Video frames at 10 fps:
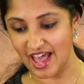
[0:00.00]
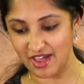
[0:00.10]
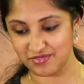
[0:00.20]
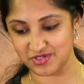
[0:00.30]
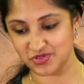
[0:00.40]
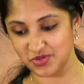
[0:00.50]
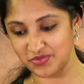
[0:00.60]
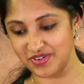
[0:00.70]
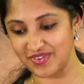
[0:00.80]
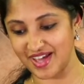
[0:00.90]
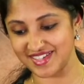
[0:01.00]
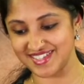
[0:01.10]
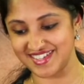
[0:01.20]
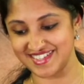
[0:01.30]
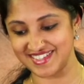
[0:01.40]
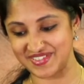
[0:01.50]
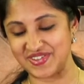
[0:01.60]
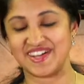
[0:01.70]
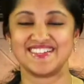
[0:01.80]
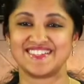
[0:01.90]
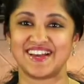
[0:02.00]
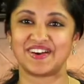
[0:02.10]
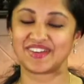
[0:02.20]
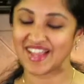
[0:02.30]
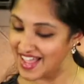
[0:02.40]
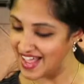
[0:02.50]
after COVID vaccine is out?